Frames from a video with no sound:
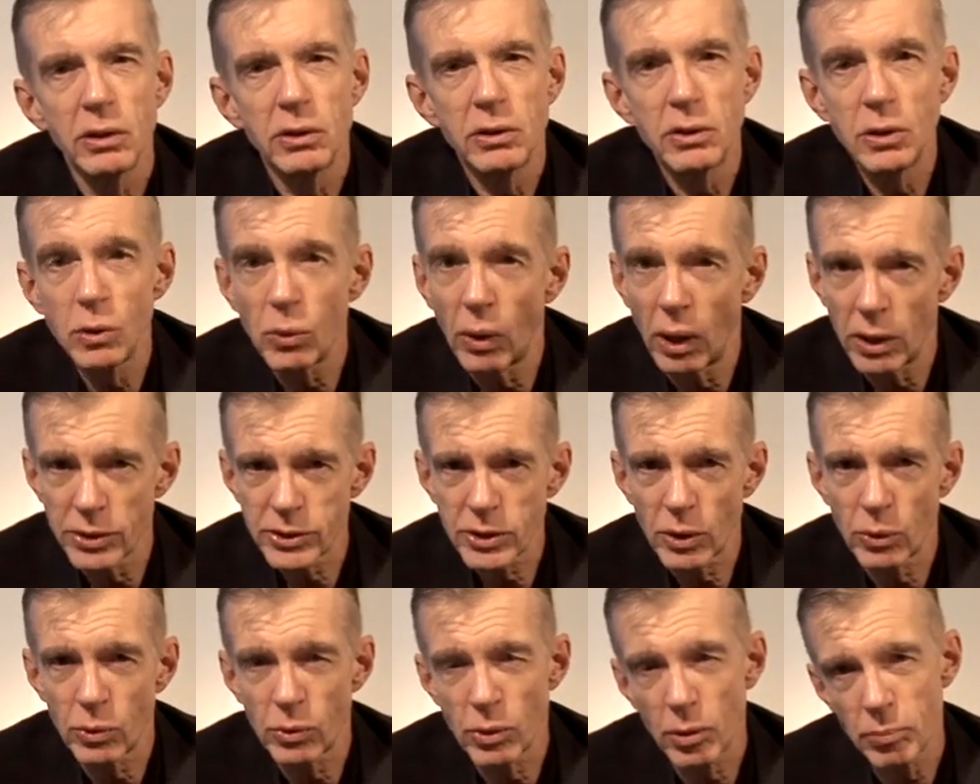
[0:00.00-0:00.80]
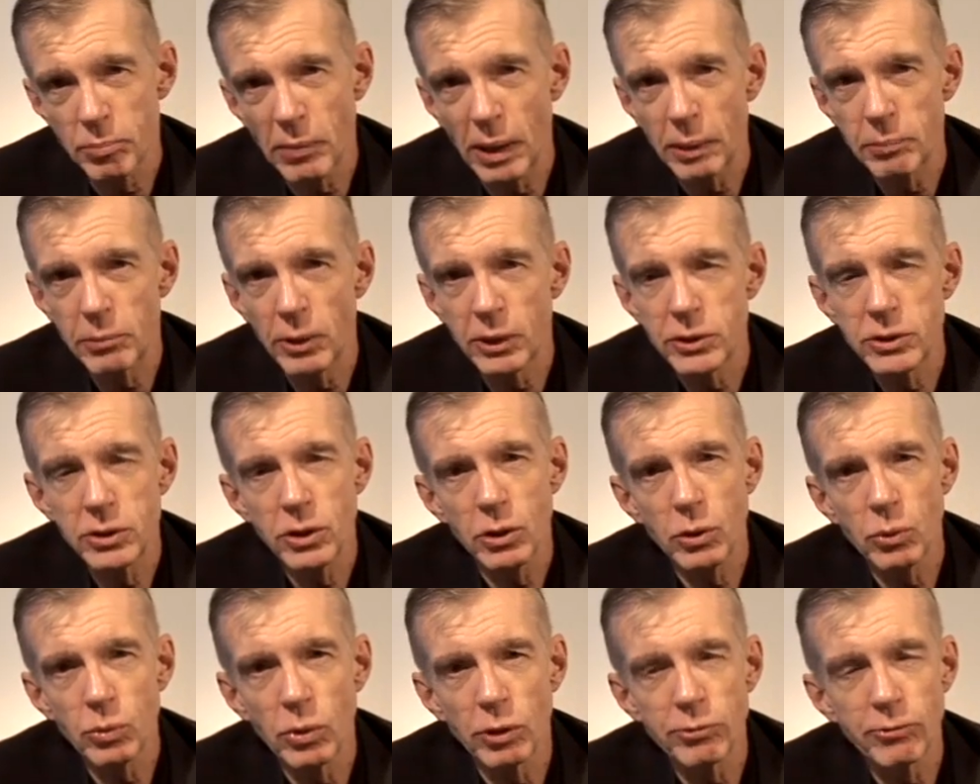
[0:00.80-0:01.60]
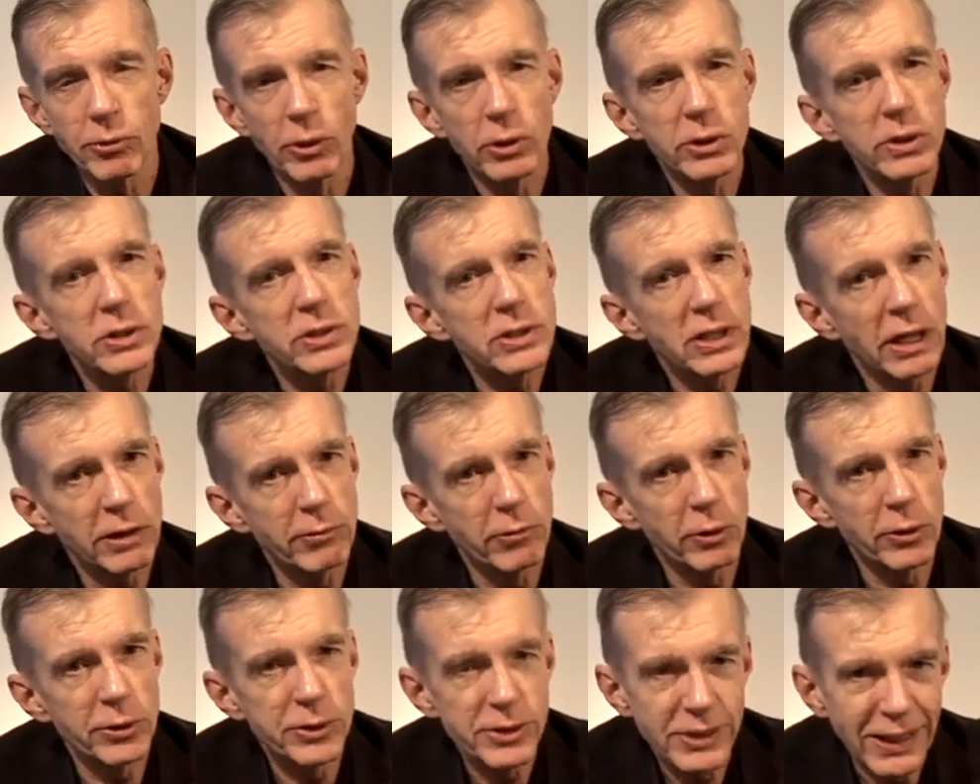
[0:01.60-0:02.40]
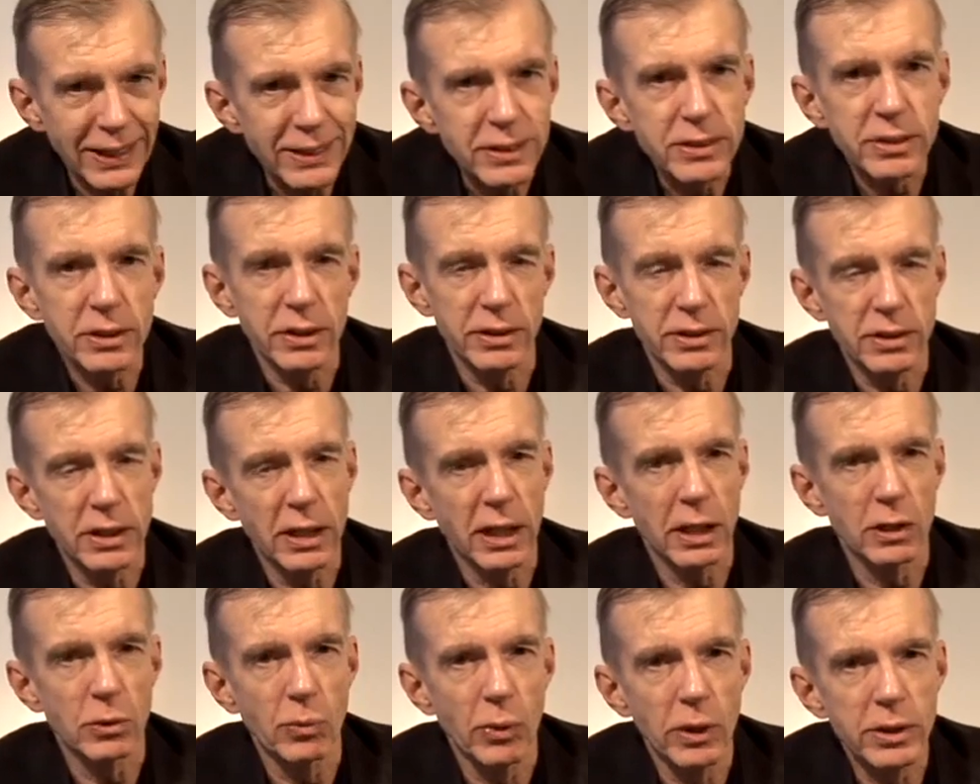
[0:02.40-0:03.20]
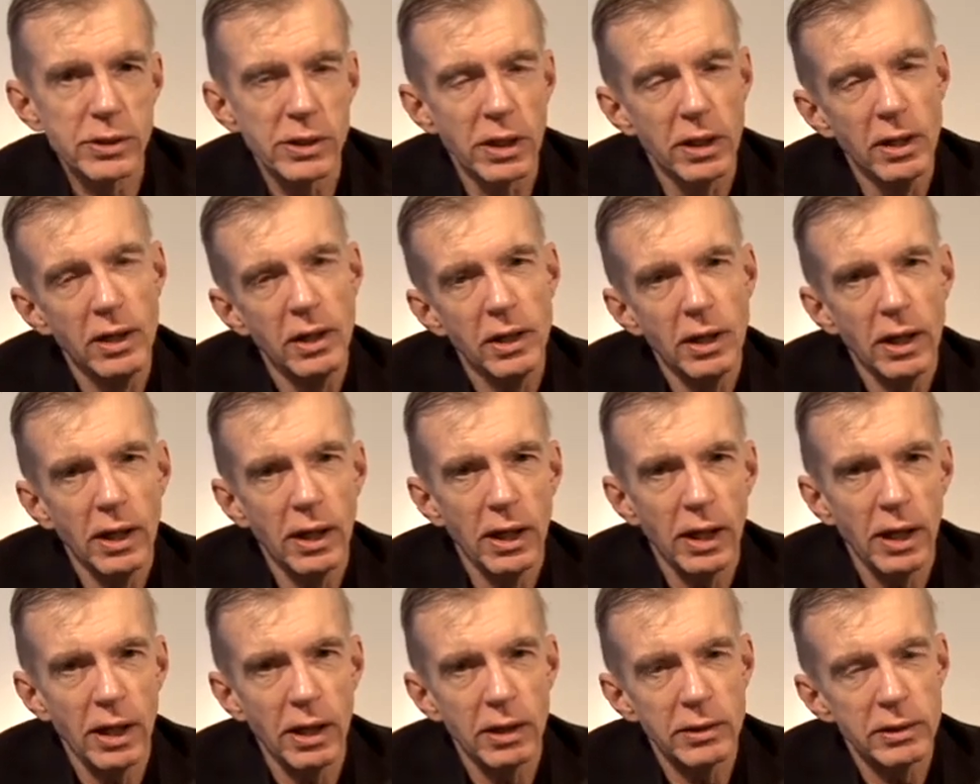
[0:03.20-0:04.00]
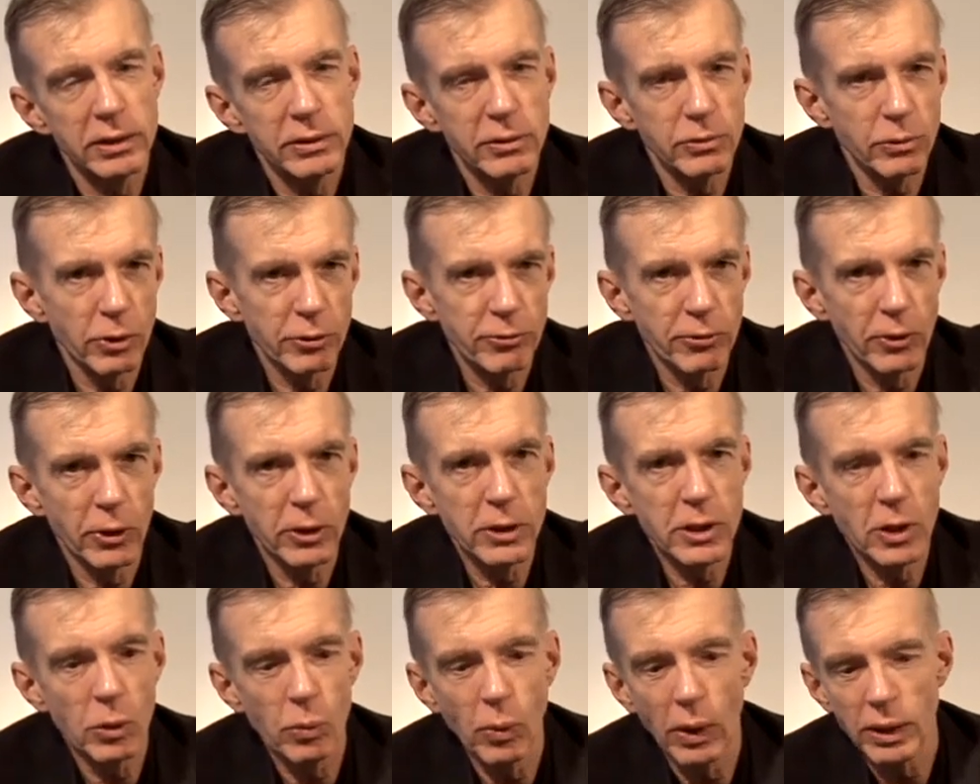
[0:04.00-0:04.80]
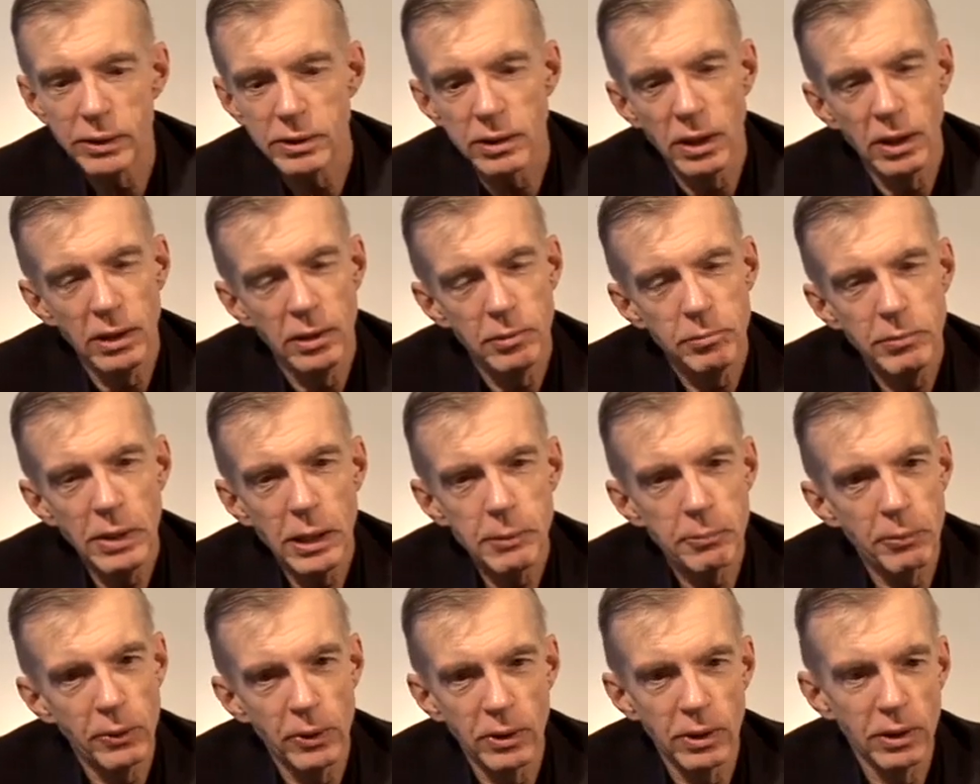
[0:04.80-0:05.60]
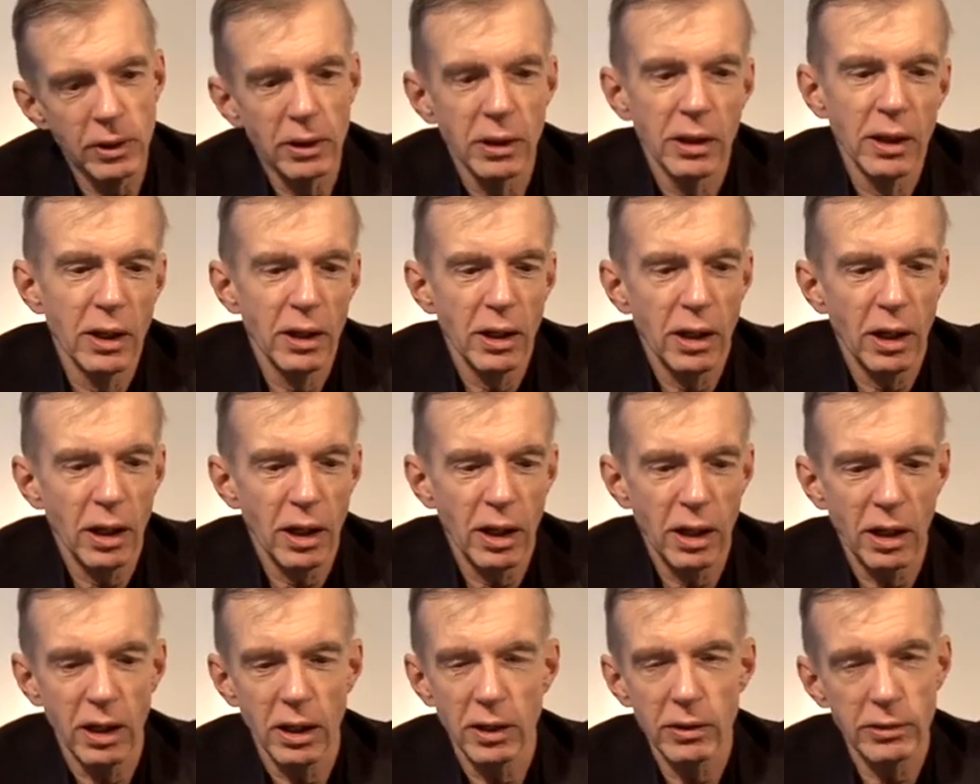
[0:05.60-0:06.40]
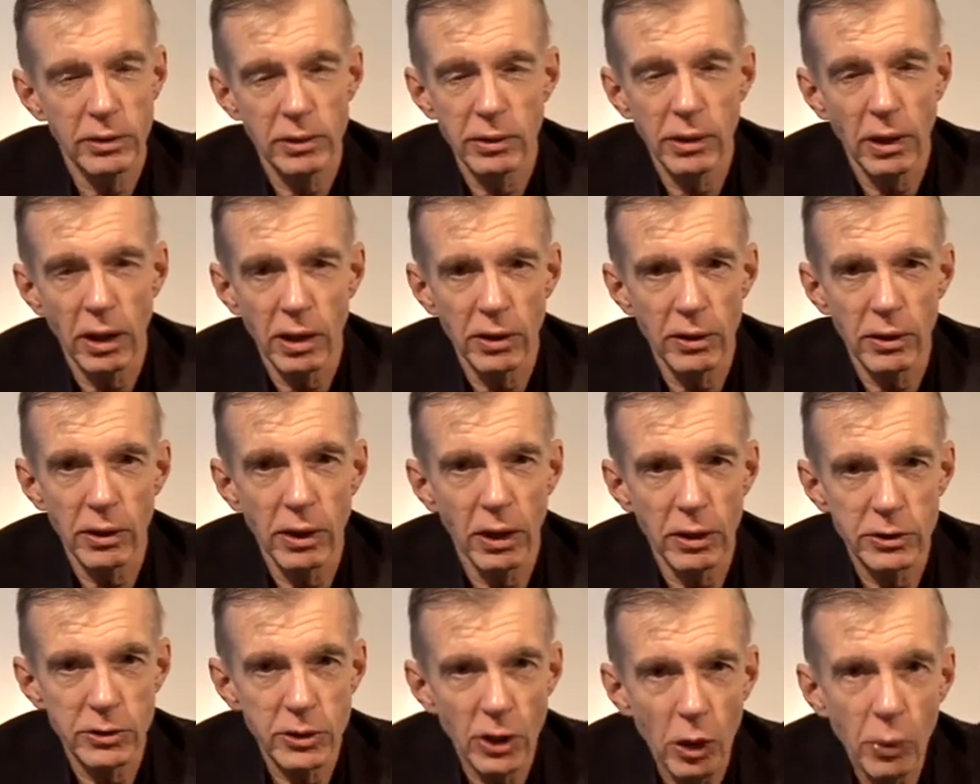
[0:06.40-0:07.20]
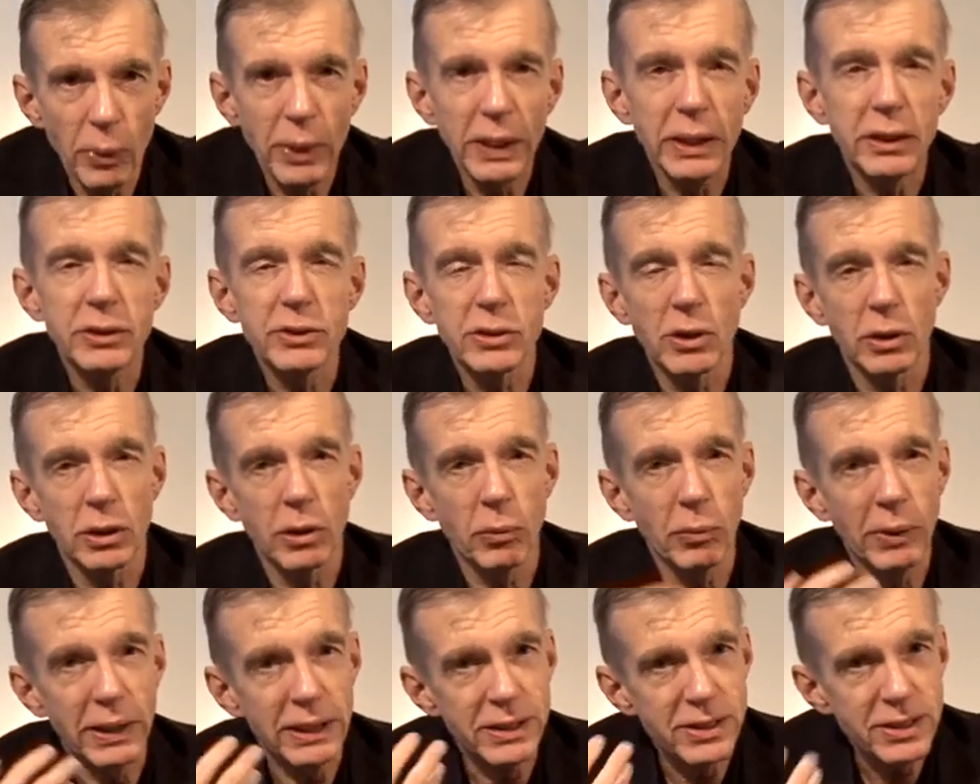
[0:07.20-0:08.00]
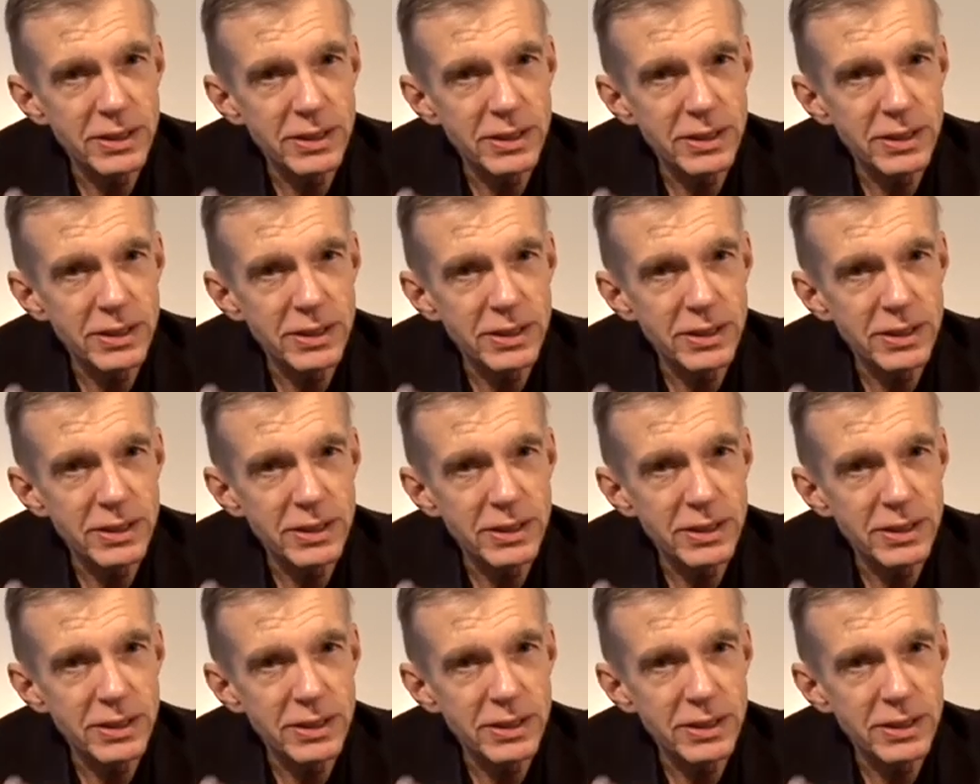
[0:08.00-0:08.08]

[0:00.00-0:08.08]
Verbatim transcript: Do also remember to refer to several senses. In other words, uh, refer to what people uh, are, are doing so that we can